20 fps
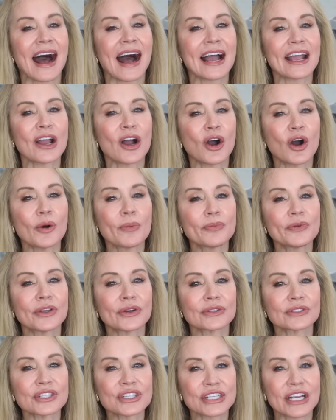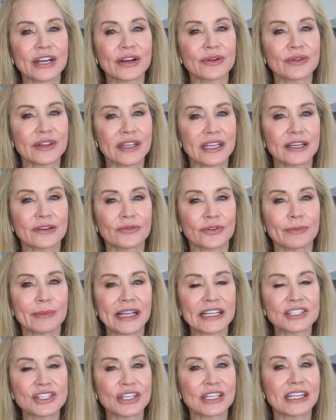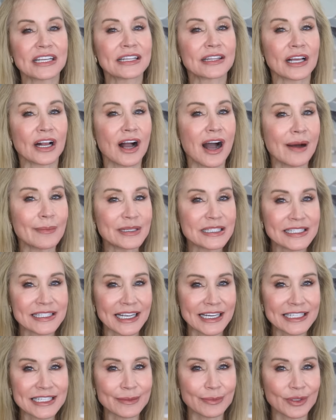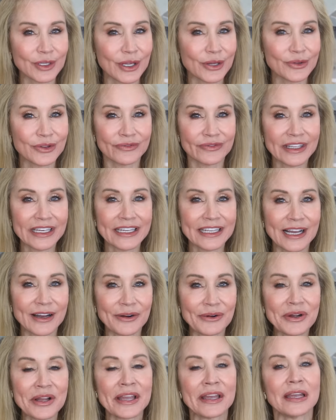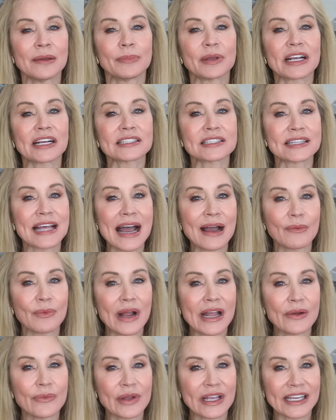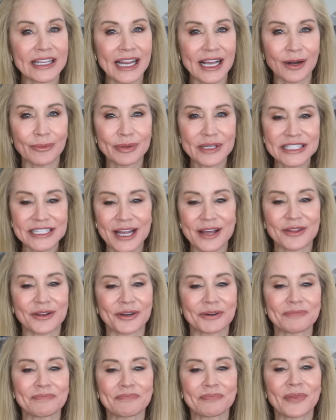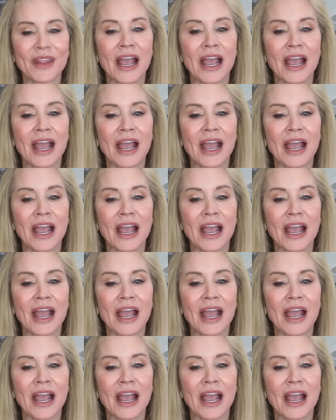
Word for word: I hope you'll share the information in the comment section below the video, because that way we can help each other.